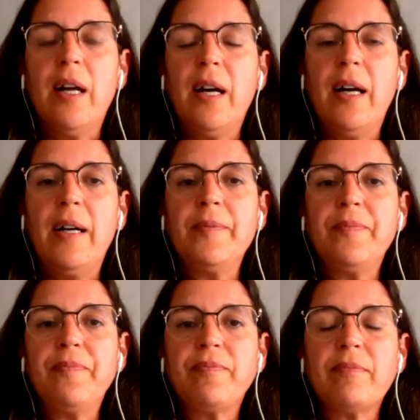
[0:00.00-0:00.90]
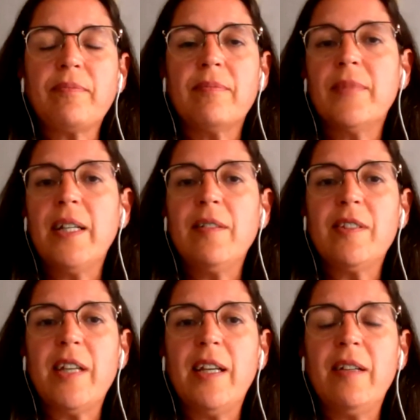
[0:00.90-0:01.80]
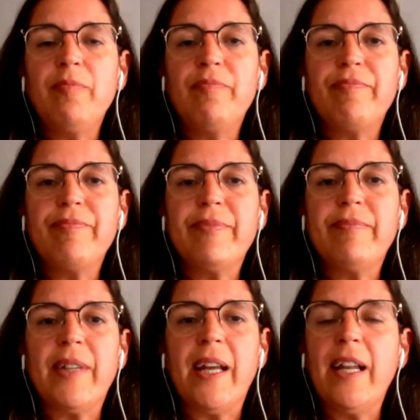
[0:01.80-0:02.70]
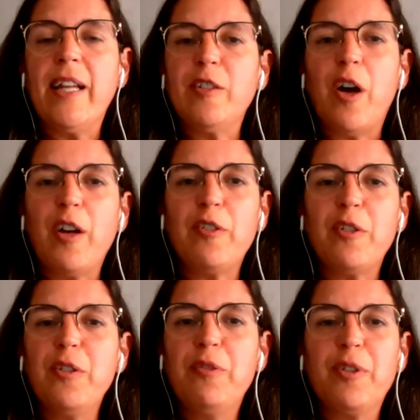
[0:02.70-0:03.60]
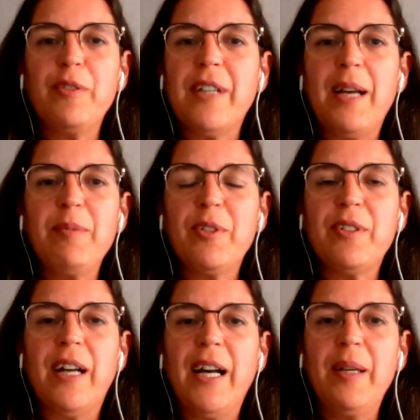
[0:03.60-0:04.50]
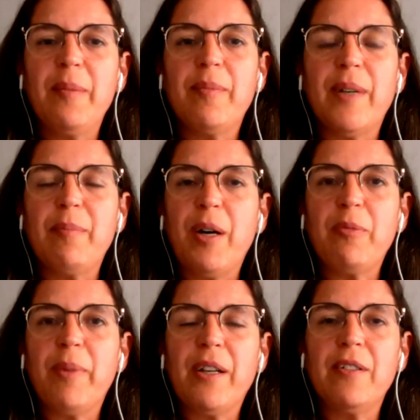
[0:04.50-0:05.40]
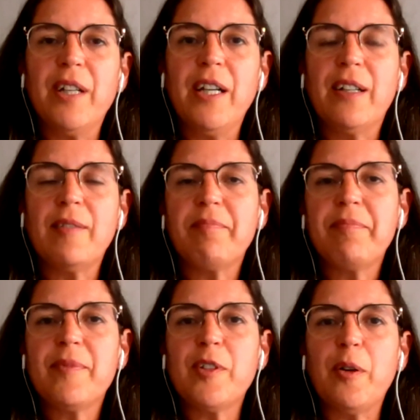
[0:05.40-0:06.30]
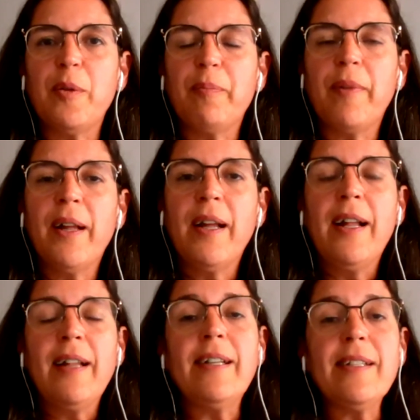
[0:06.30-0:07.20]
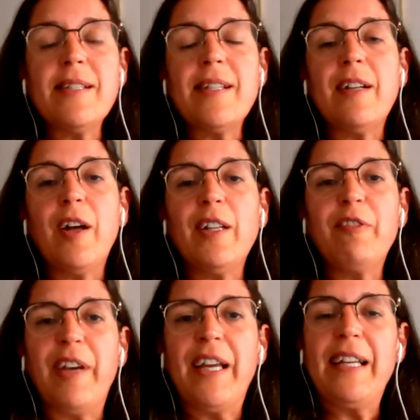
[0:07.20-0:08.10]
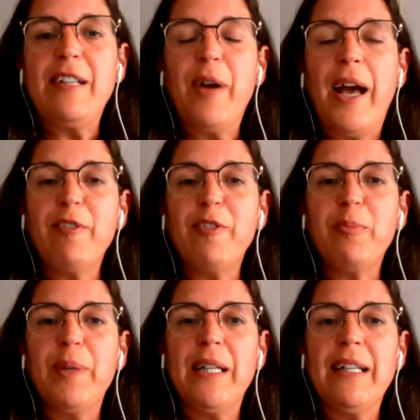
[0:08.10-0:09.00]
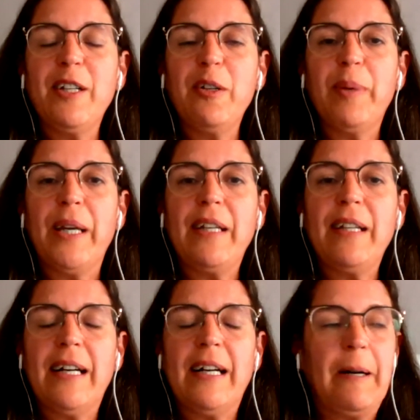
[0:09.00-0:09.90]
and then say, can I talk to you from time to time about my career? So this is another thing. You have to be a little bit